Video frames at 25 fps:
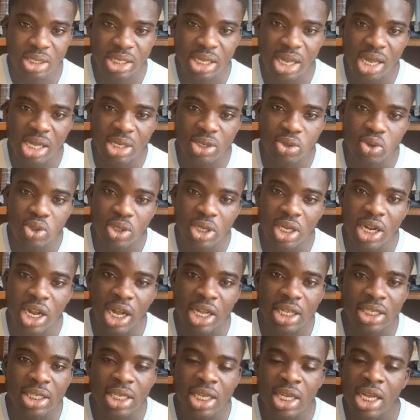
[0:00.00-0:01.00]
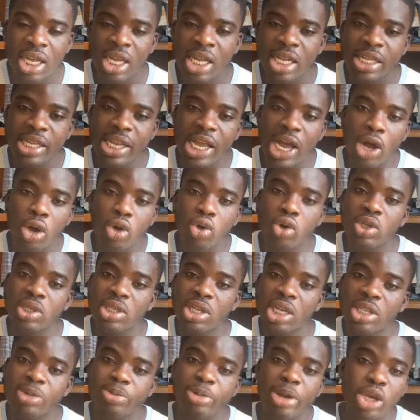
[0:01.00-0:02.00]
That's to say that they are
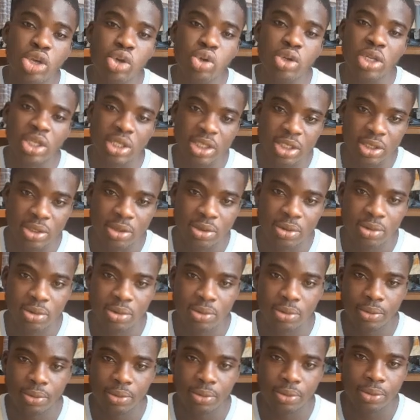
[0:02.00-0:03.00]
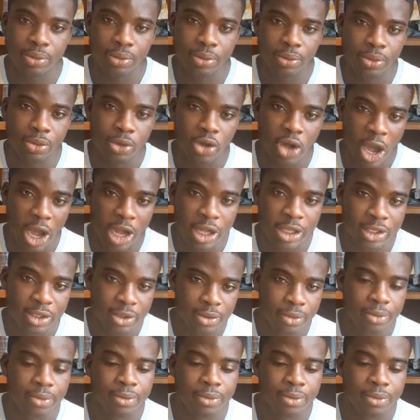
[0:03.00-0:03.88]
constant per unit. right?